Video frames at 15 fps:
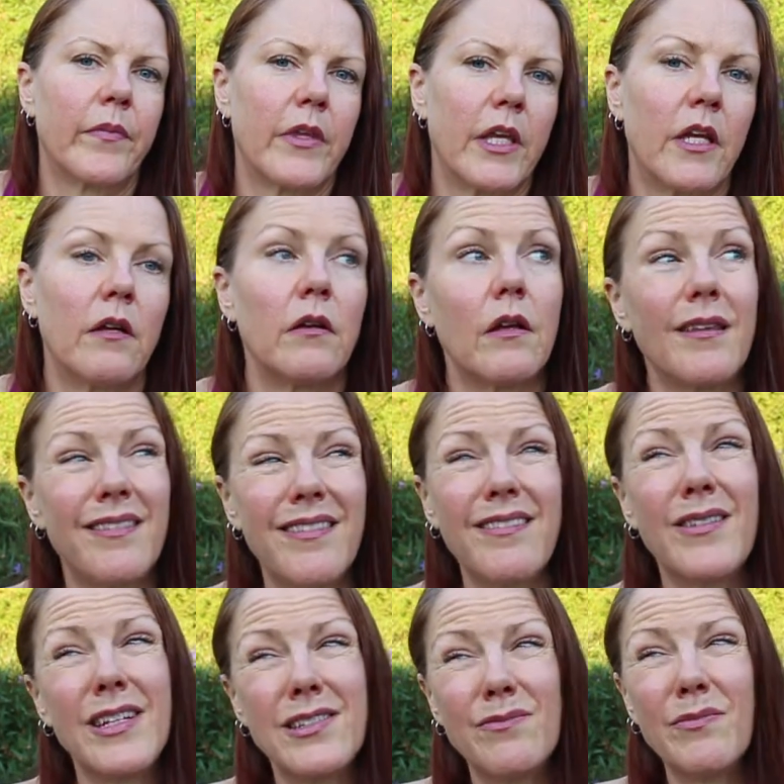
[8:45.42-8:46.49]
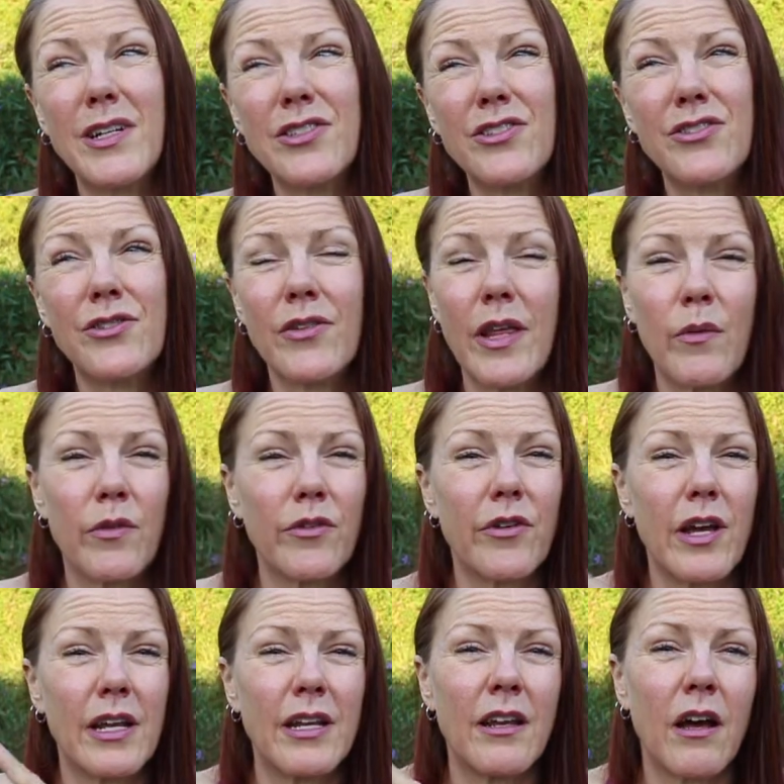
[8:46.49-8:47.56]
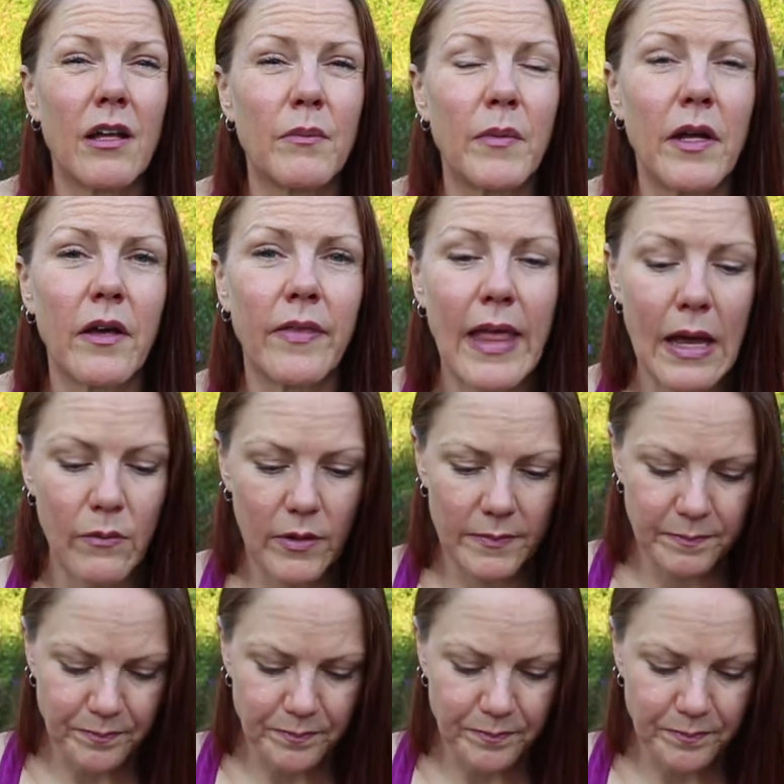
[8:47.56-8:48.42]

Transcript: Yeah, I might just do that one. They're kind of nodding me on that one.